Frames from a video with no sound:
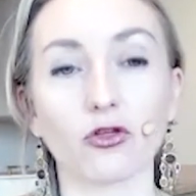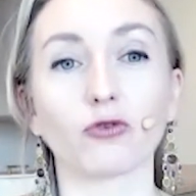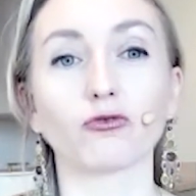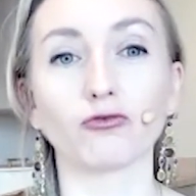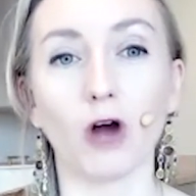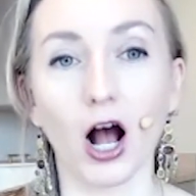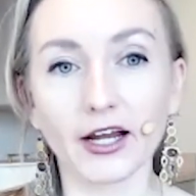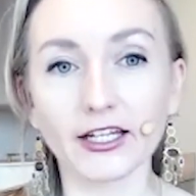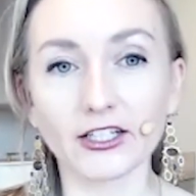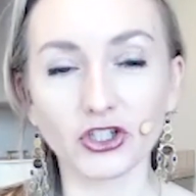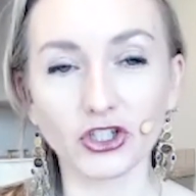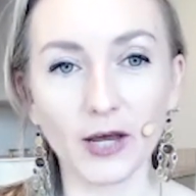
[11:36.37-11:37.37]
the
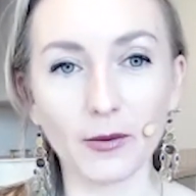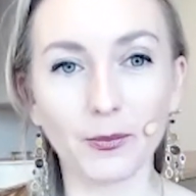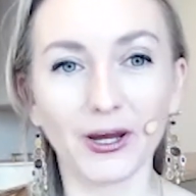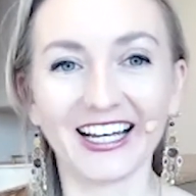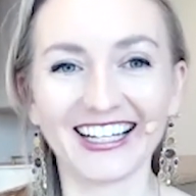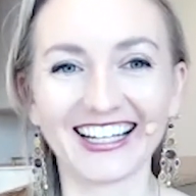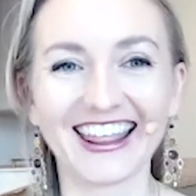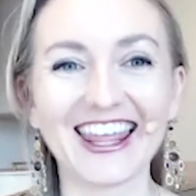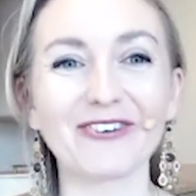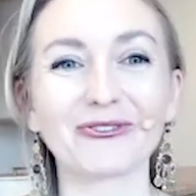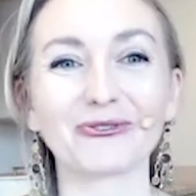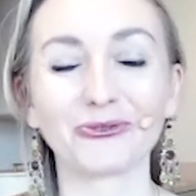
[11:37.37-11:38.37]
rocket ship
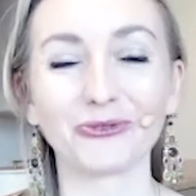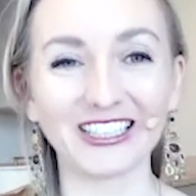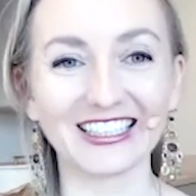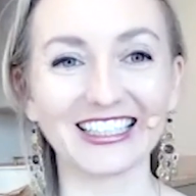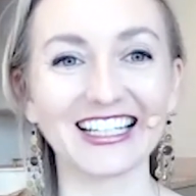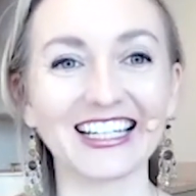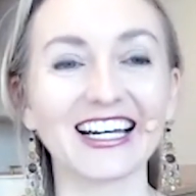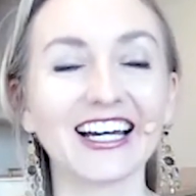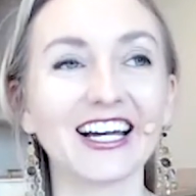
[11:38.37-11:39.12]
that really